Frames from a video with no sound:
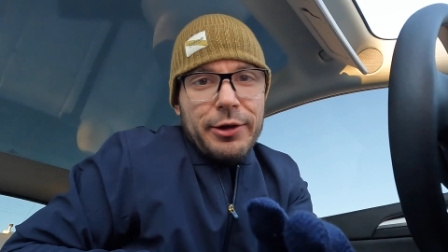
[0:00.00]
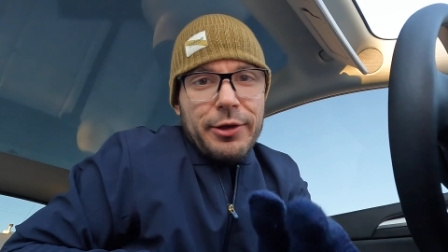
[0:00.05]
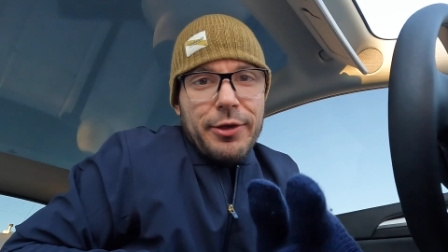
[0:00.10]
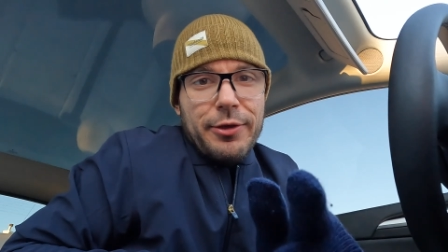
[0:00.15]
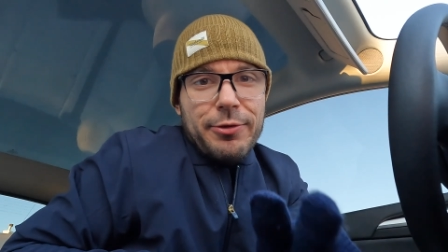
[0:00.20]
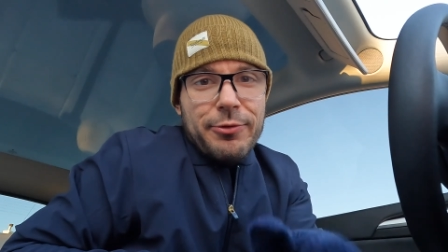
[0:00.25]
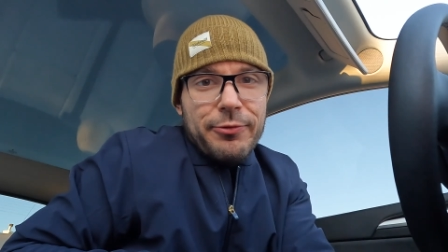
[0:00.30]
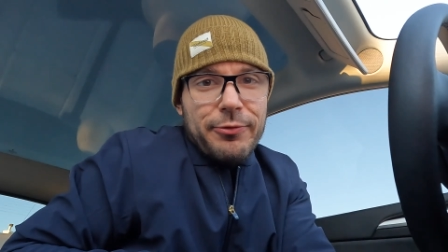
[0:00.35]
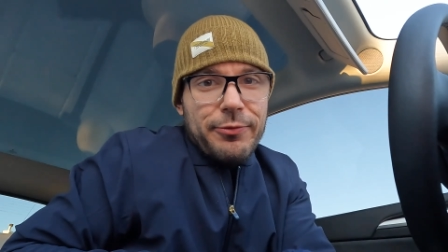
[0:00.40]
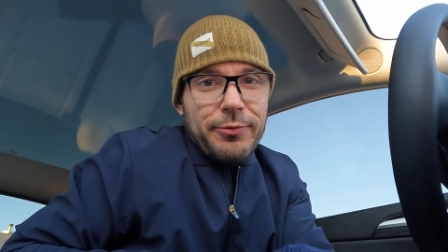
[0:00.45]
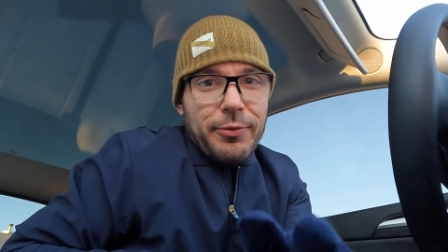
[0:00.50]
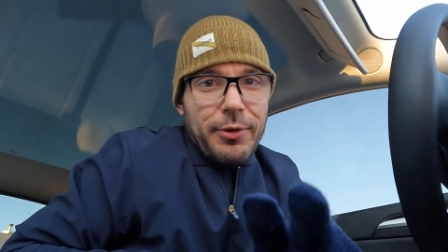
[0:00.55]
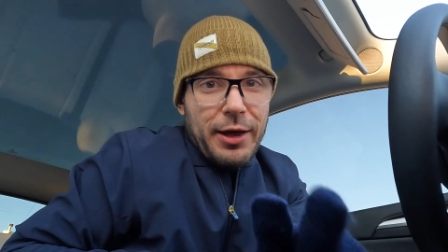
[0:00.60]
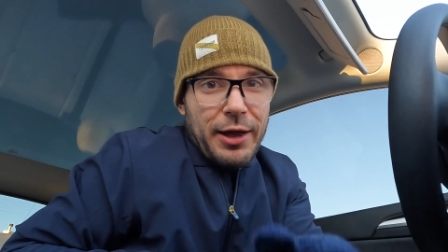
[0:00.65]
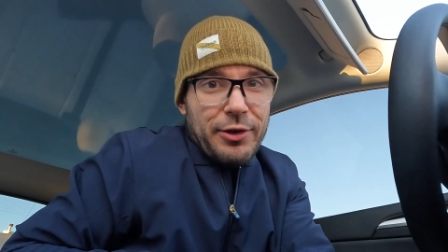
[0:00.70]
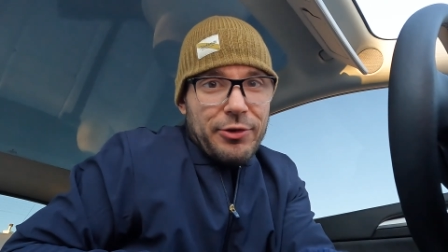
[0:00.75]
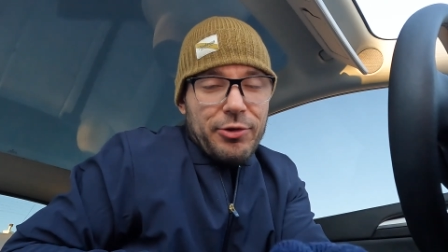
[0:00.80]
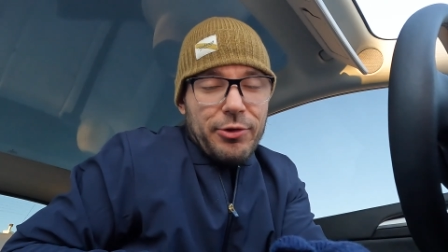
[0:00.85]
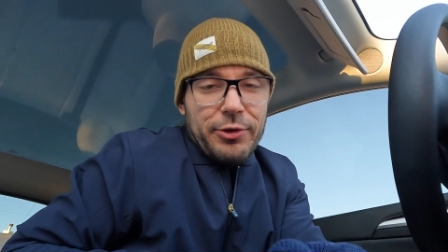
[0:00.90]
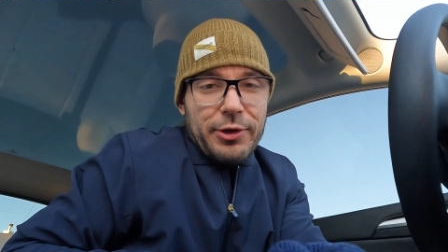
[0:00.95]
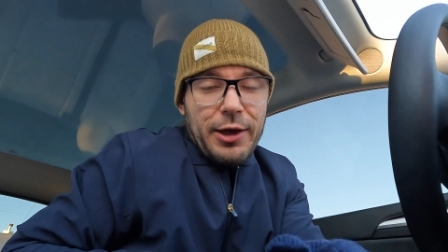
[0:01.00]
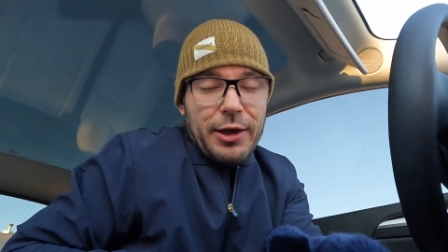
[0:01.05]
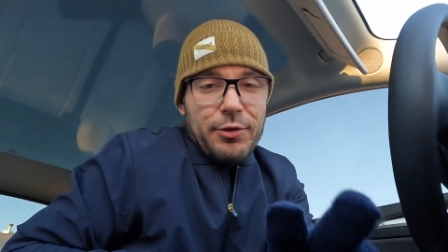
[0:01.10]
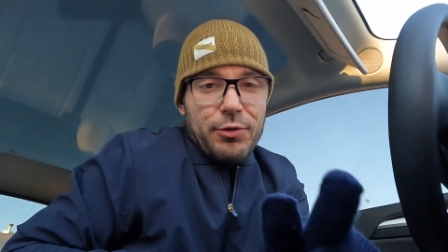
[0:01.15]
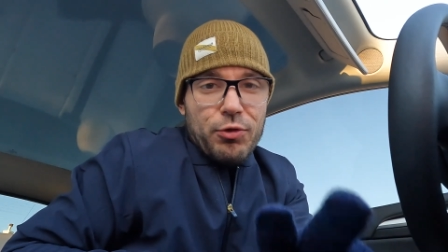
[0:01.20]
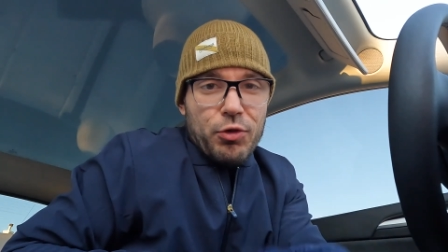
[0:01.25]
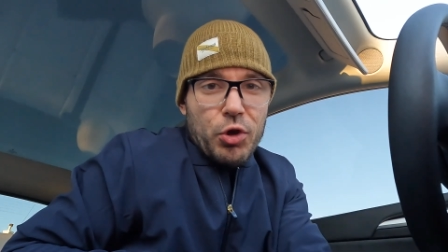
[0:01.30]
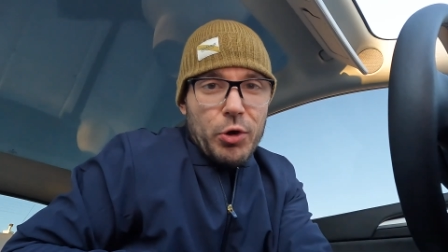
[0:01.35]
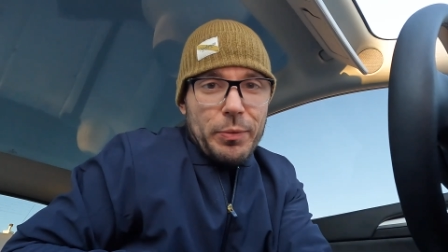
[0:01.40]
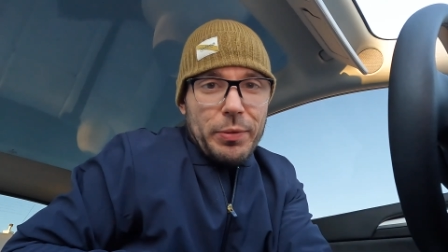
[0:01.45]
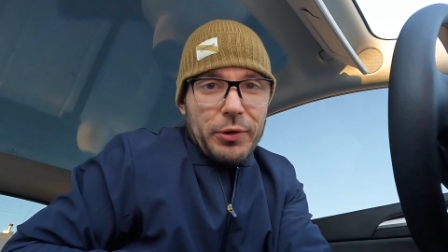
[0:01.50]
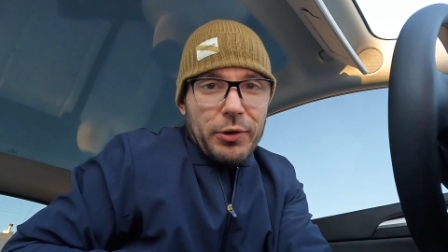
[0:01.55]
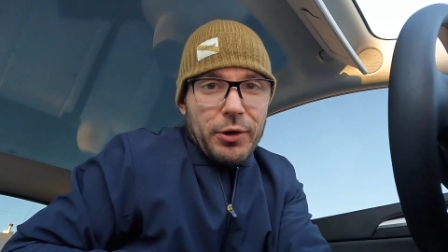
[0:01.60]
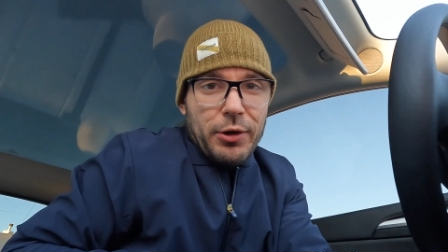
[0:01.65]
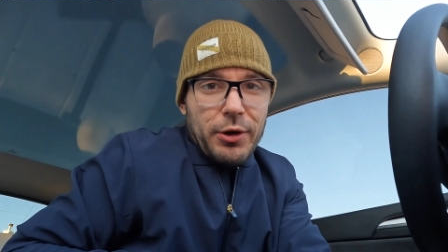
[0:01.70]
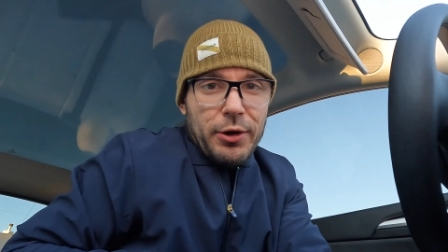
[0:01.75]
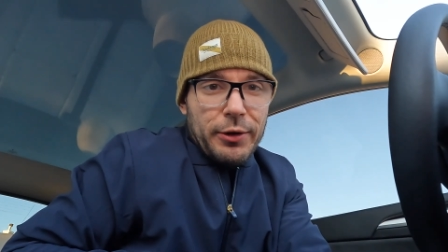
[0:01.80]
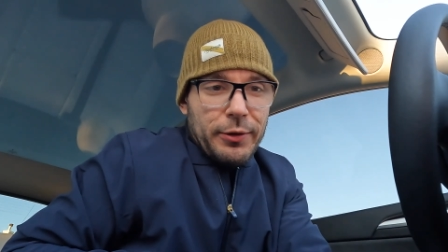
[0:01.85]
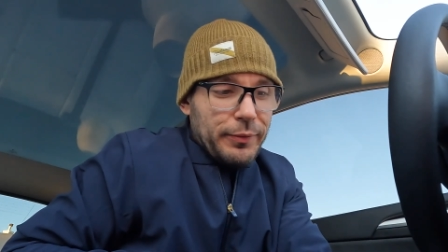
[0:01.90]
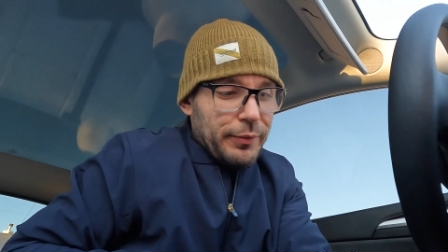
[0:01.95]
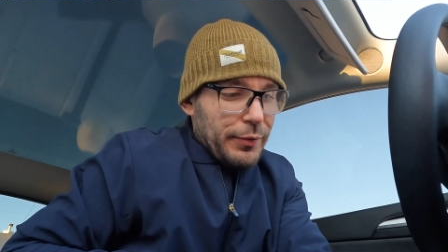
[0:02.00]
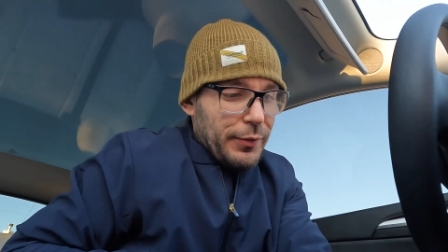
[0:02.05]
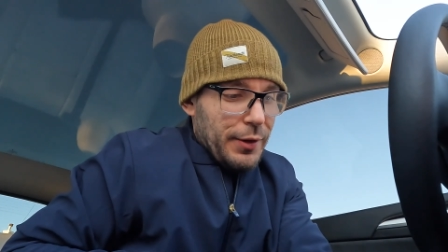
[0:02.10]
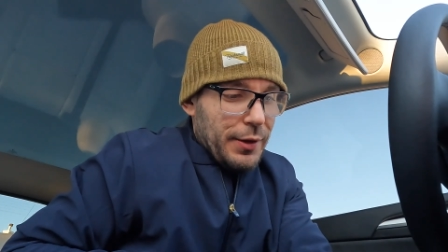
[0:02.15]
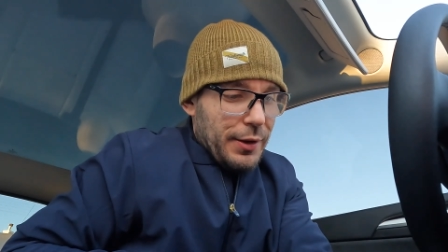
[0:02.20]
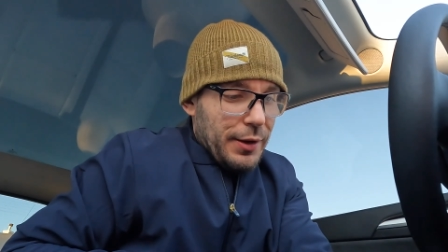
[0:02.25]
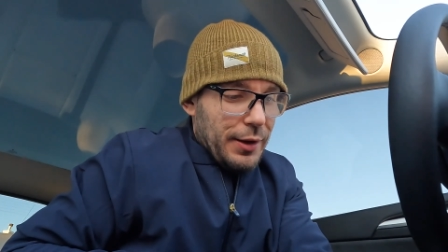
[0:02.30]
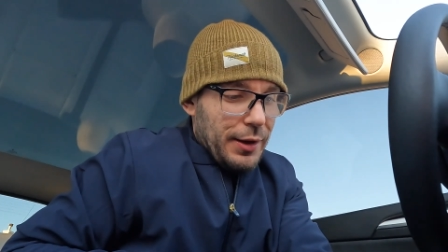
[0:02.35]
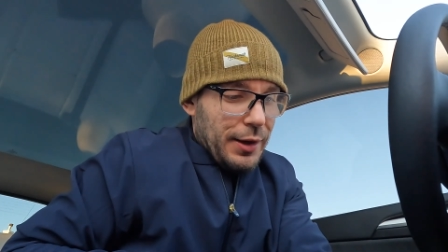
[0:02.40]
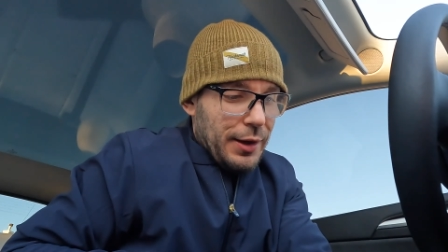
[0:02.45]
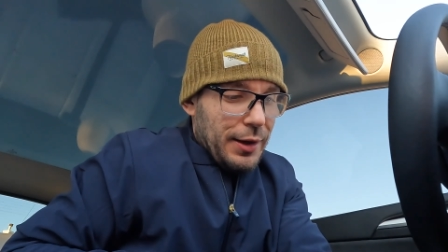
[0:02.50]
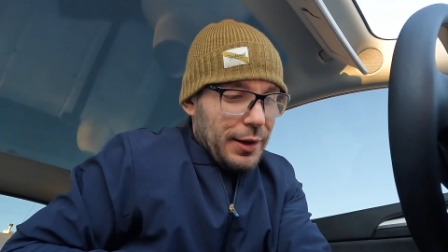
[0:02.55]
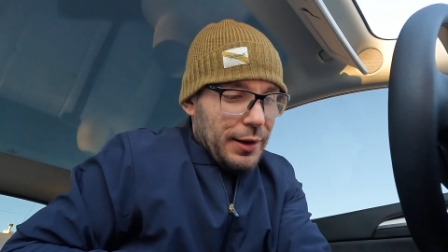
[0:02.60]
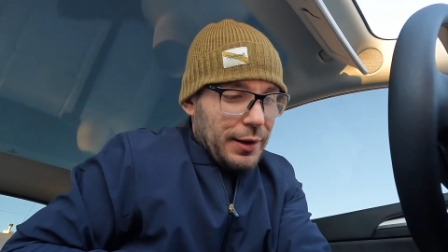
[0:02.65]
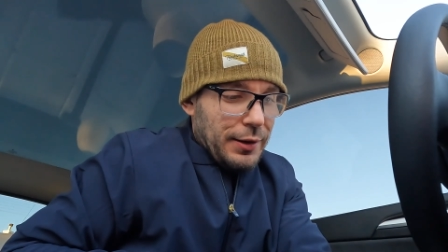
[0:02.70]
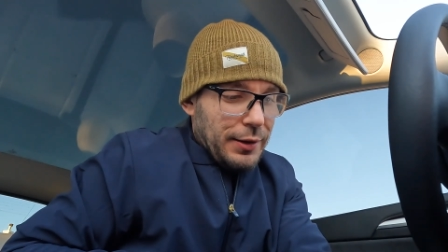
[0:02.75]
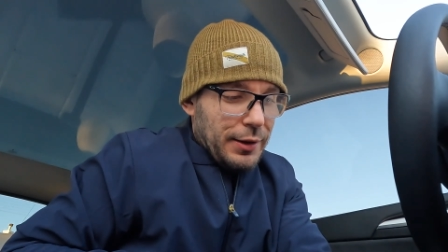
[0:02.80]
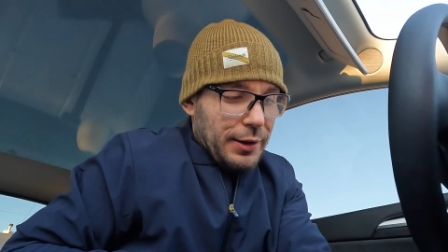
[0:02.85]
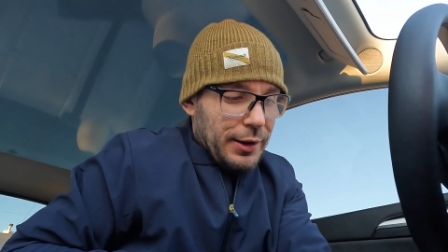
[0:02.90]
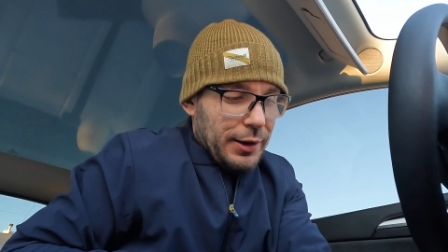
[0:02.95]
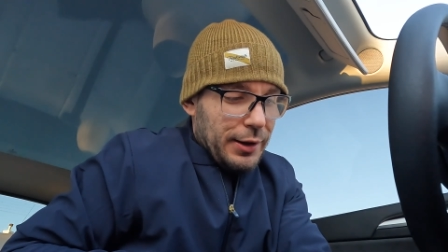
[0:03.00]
because this intro's getting super long. And